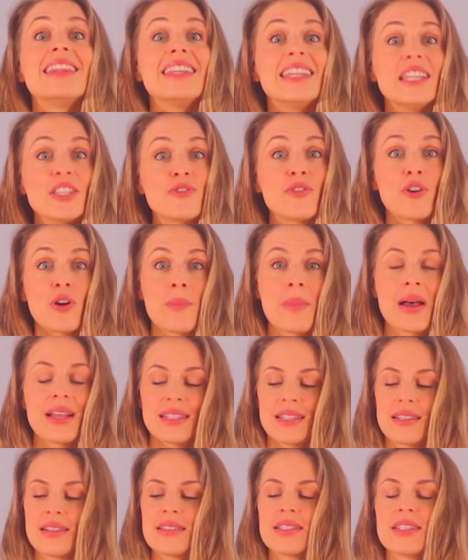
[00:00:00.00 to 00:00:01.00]
These 4
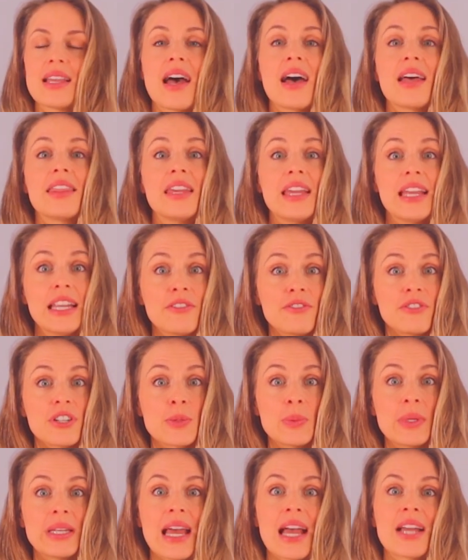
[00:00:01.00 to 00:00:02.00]
muscles are the
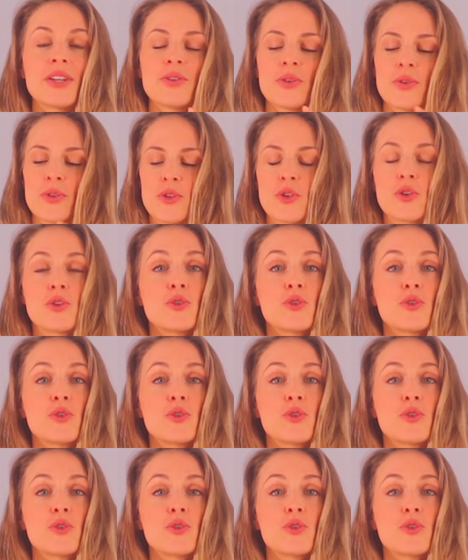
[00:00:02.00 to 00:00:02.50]
Infraspinatus,